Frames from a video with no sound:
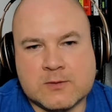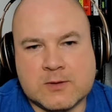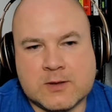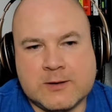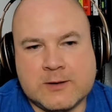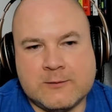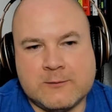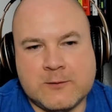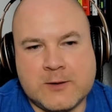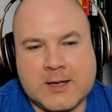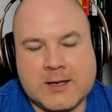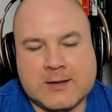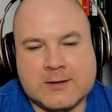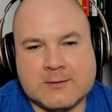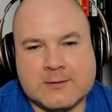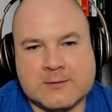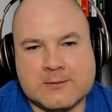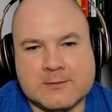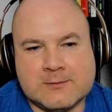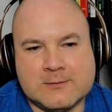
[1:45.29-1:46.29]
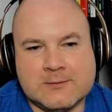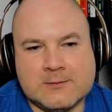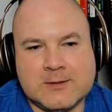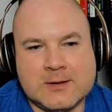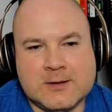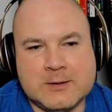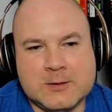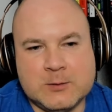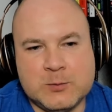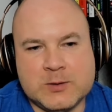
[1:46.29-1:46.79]
clarify
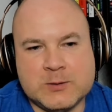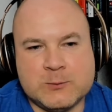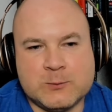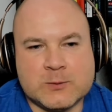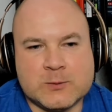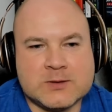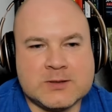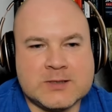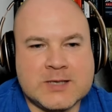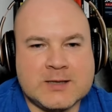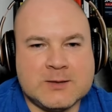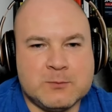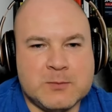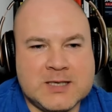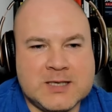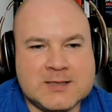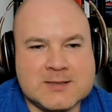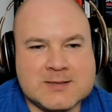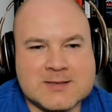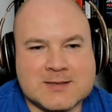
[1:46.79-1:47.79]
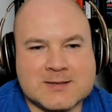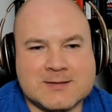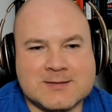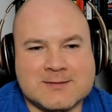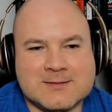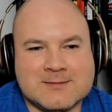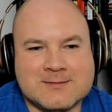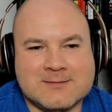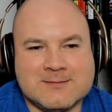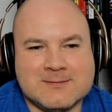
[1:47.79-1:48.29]
a little bit what that means,
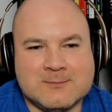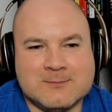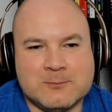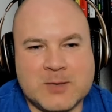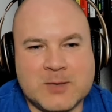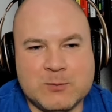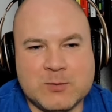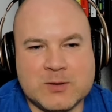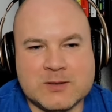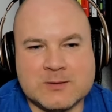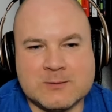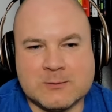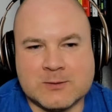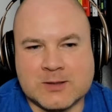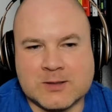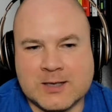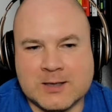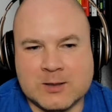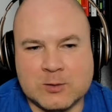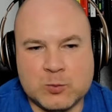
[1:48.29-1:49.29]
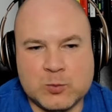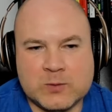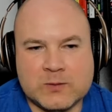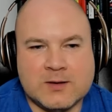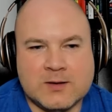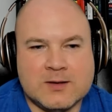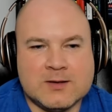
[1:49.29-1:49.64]
and maybe it will help